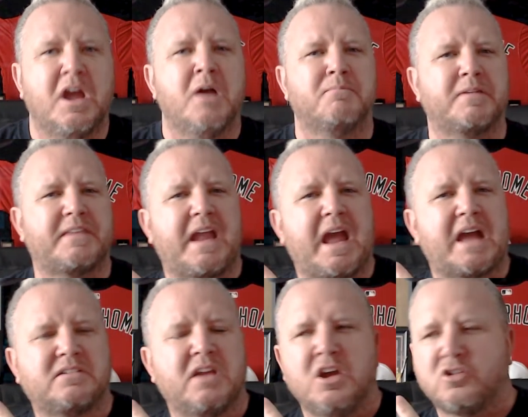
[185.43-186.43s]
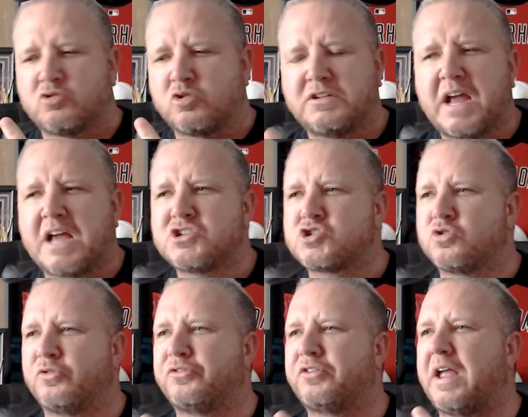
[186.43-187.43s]
but they had
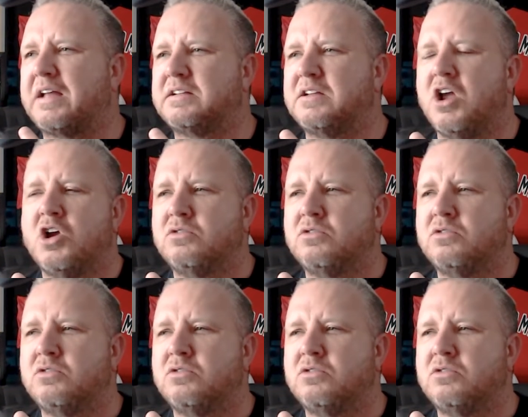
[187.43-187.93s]
credentials and